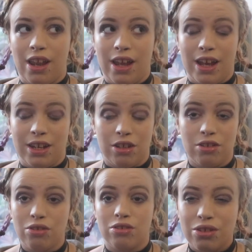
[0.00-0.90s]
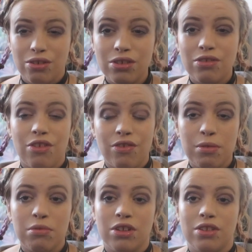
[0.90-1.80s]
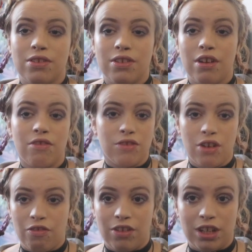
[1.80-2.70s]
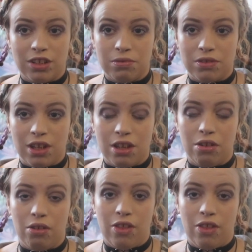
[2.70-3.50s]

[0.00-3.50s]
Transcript: I had a good 3 months of not feeling suicidal,